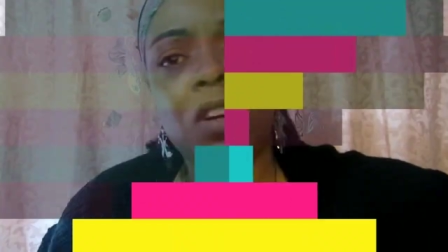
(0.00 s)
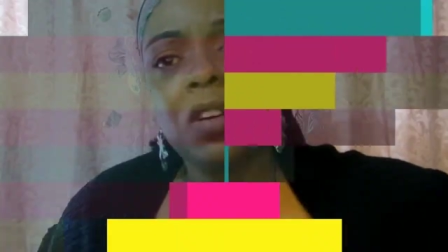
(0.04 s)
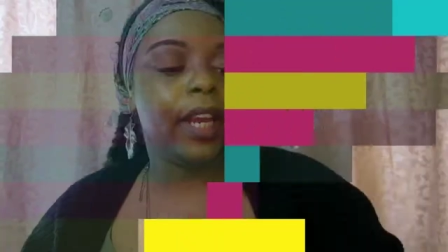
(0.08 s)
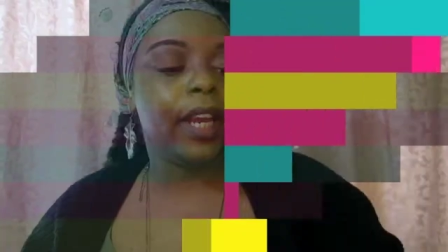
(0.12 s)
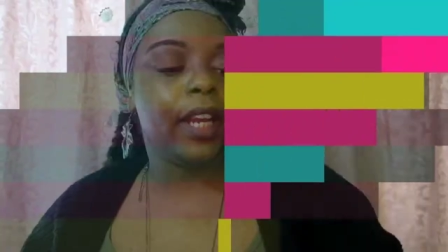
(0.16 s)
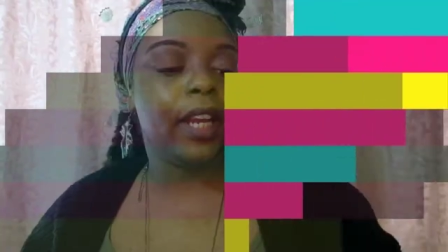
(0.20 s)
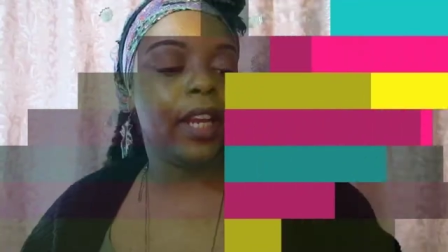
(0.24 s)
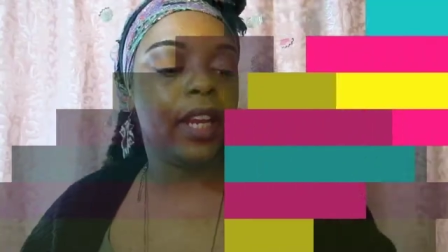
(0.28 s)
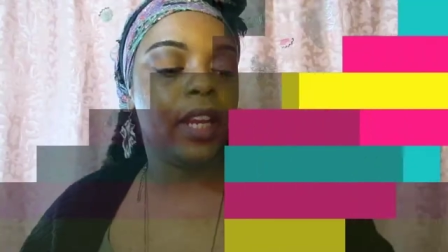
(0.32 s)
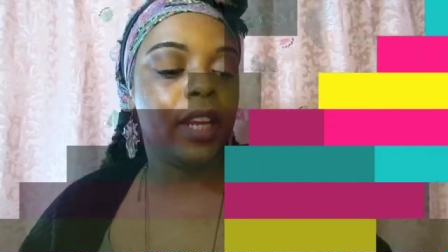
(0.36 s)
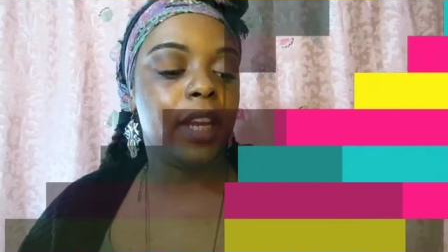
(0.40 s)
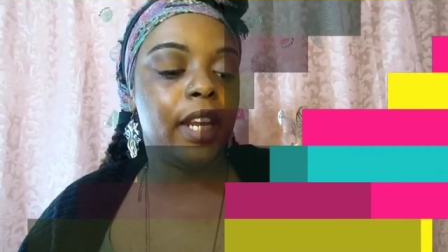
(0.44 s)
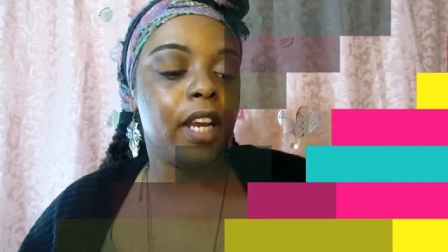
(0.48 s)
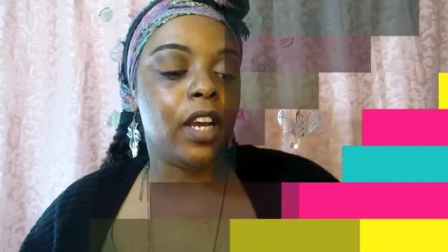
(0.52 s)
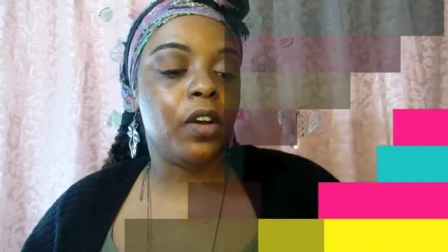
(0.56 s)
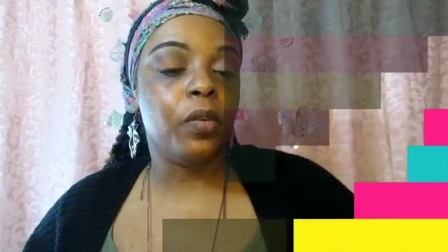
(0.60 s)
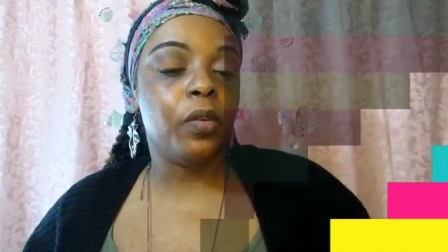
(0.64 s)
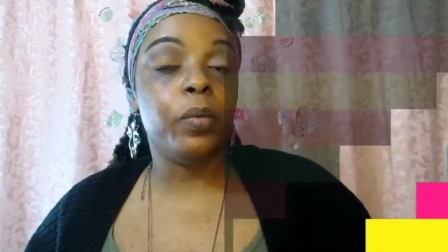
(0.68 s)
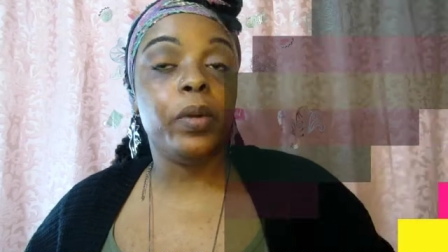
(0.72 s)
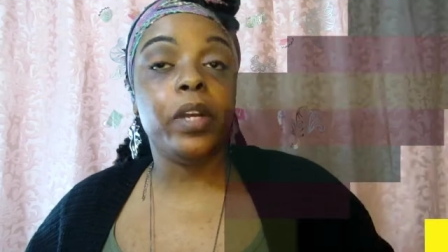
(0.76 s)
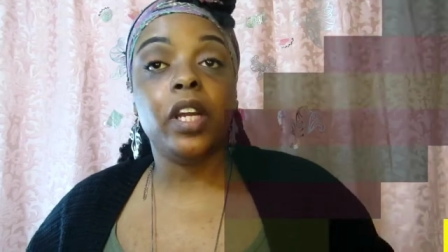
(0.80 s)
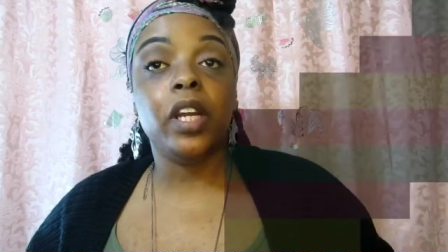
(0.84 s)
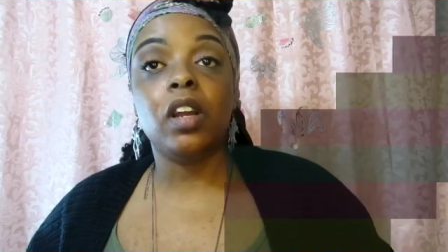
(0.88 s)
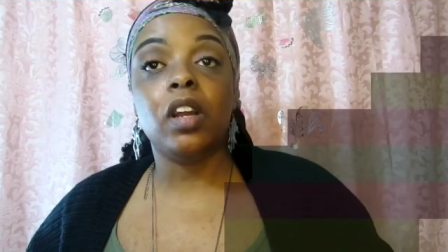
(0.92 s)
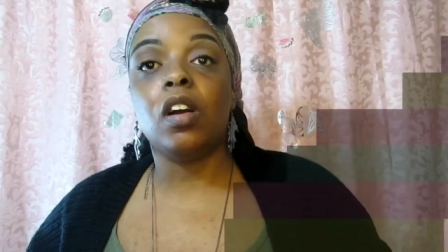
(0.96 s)
go ahead and have
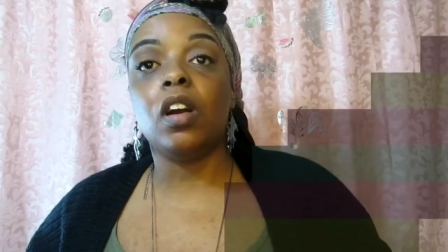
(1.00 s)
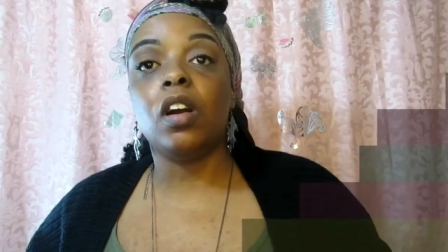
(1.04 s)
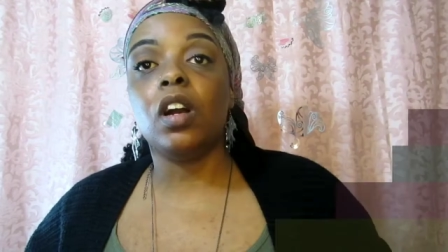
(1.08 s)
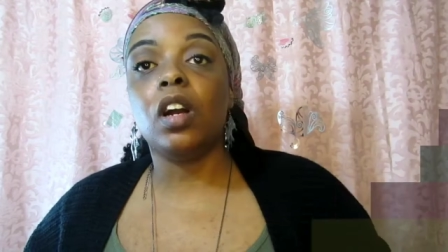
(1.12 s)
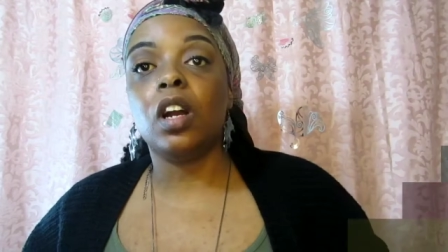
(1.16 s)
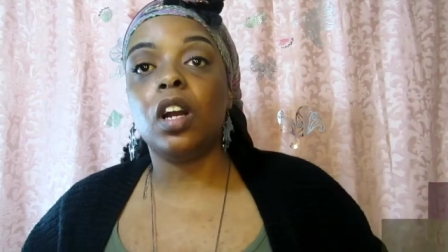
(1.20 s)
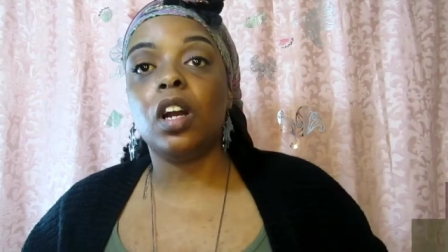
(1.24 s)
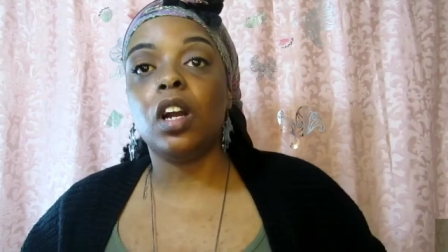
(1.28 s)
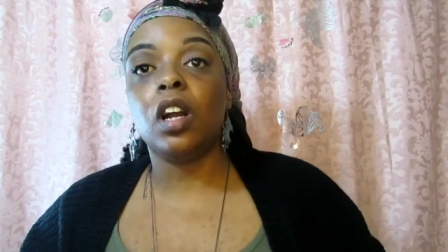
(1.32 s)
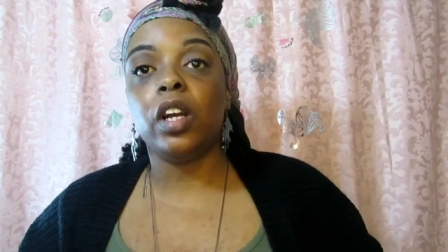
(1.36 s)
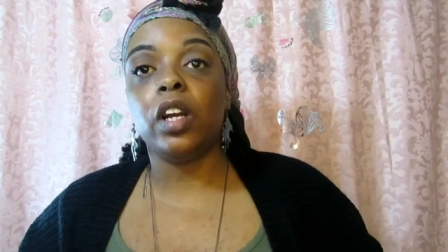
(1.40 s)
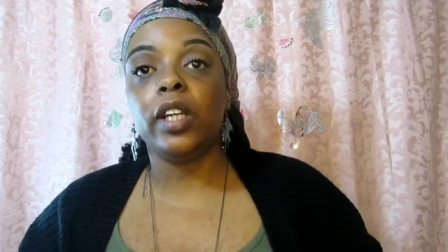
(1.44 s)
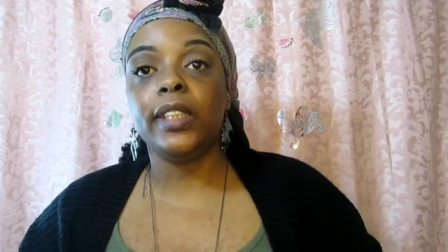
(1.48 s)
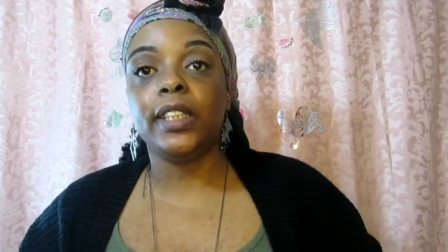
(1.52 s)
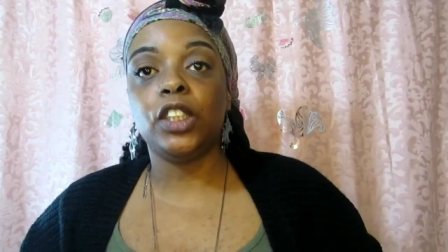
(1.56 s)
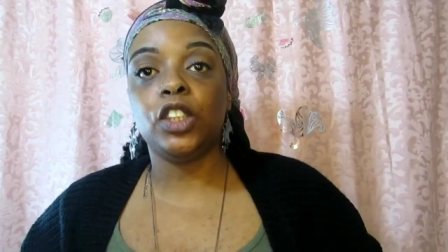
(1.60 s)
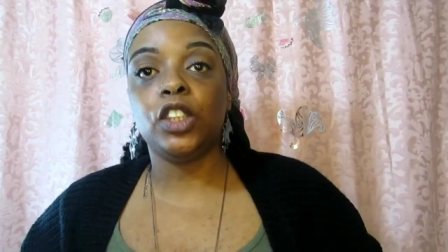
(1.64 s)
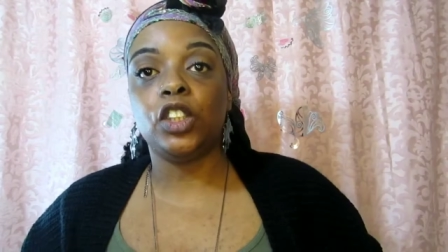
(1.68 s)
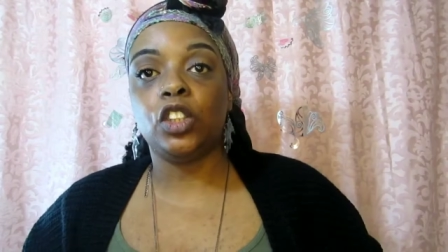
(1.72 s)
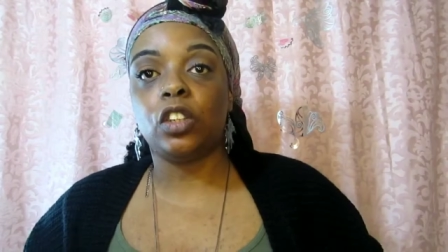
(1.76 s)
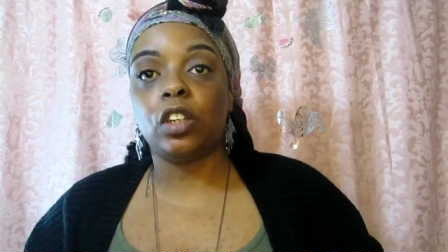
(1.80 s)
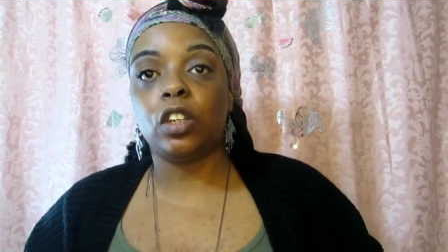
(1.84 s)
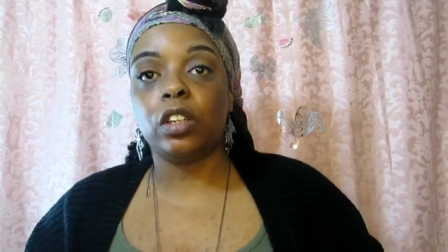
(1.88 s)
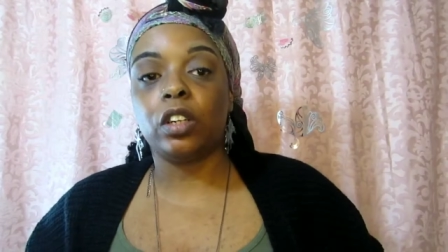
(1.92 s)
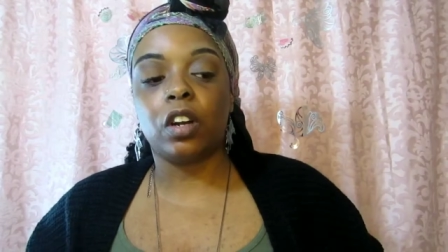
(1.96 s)
breakfast.
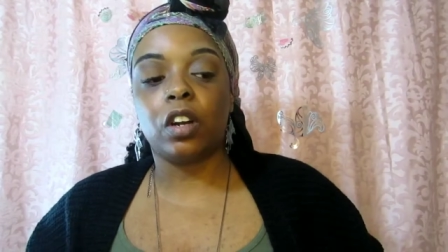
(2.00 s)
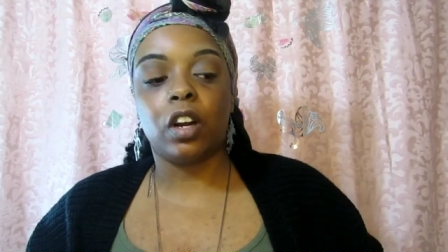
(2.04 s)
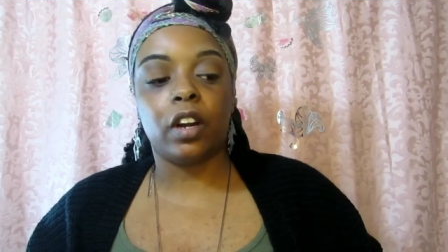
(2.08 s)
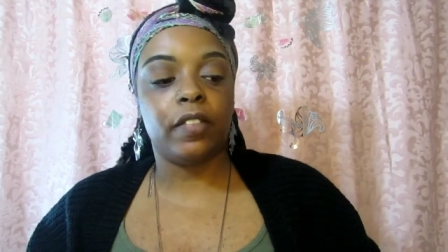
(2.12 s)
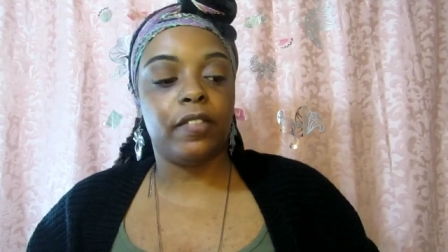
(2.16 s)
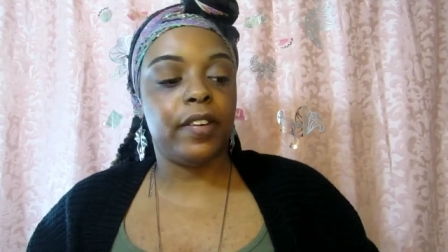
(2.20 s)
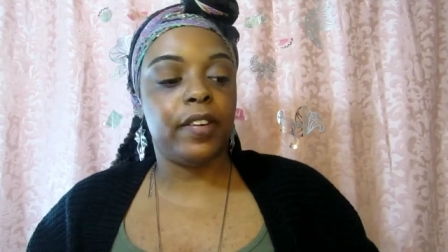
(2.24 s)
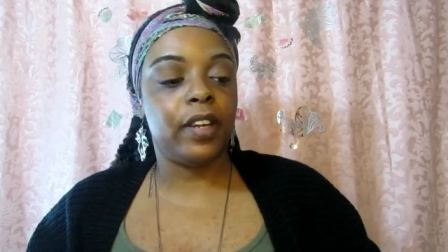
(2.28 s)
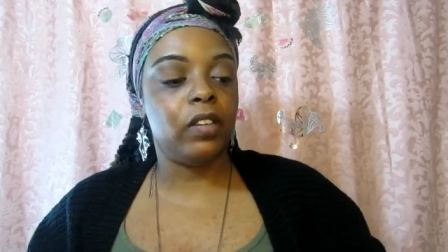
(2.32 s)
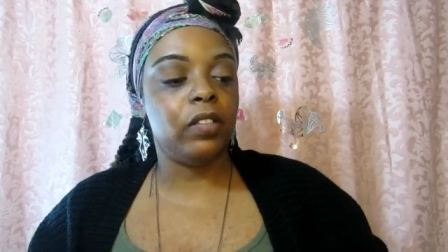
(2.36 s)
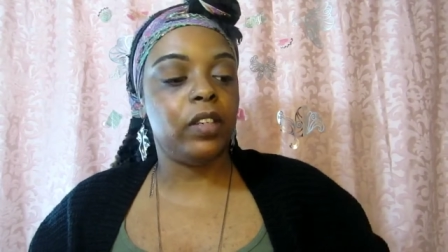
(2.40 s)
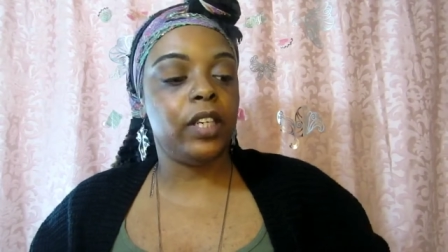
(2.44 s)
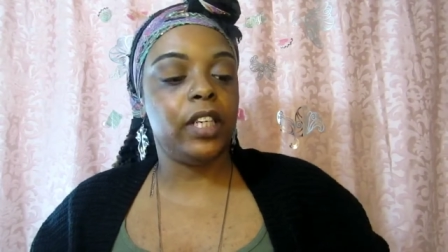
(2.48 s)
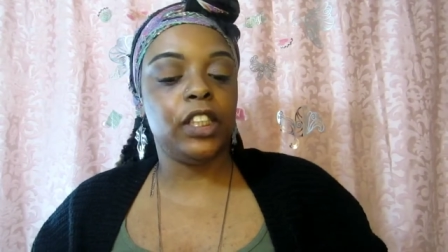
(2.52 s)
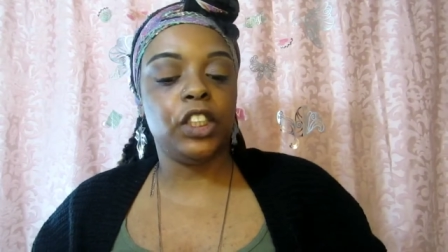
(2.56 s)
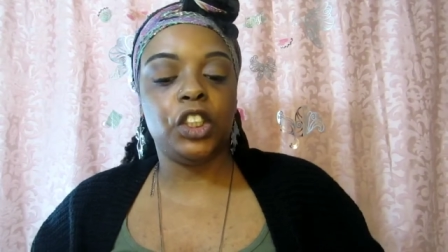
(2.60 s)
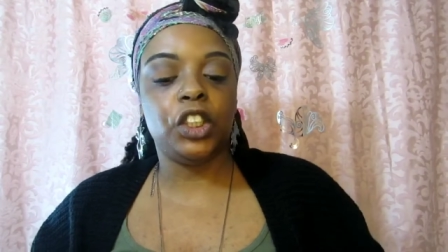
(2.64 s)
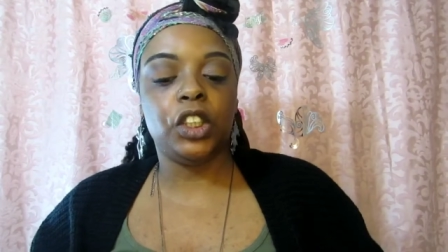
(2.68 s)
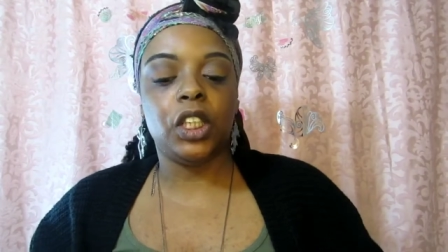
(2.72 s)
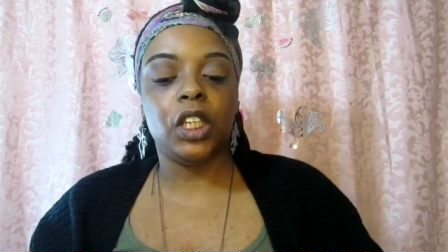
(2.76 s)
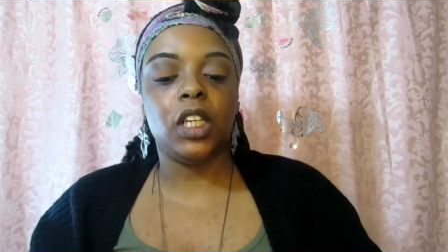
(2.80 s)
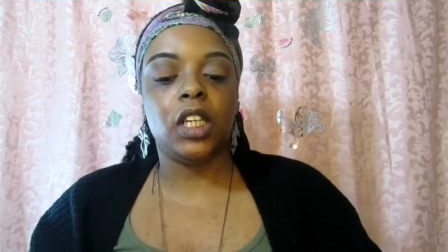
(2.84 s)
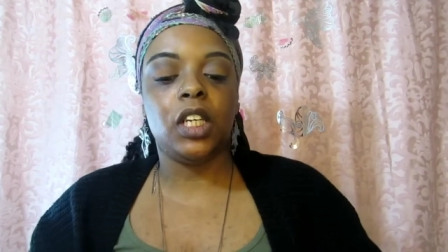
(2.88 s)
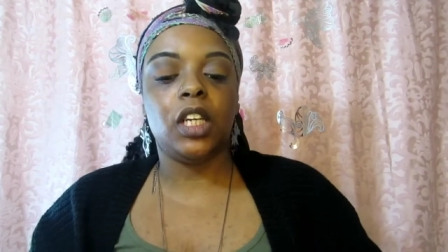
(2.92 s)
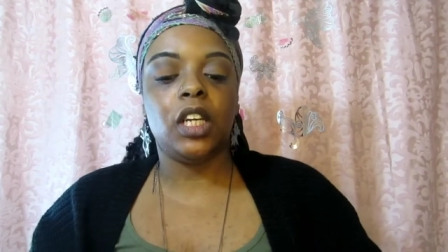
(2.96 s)
Our
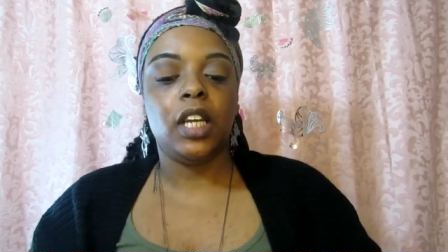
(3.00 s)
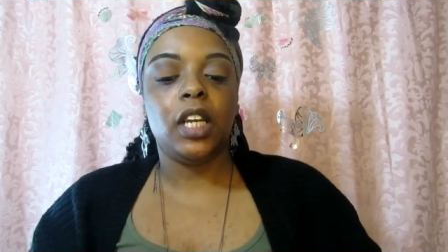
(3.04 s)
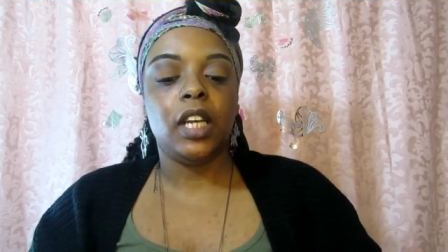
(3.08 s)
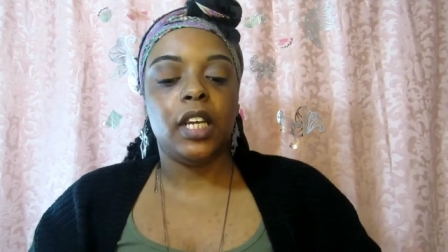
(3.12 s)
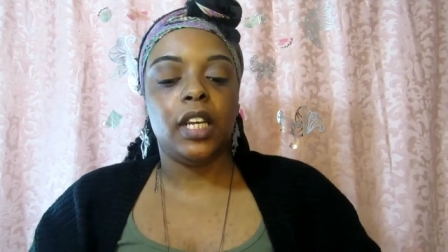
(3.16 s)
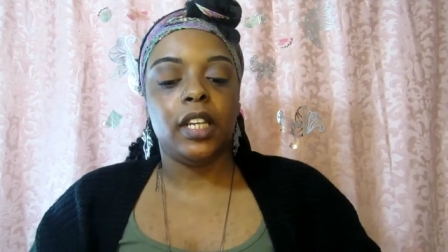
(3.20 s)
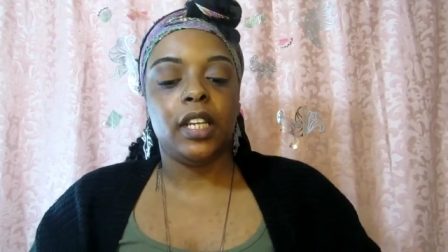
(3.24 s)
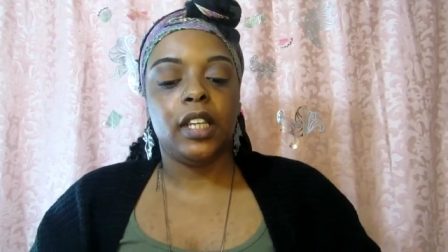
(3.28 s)
foundation.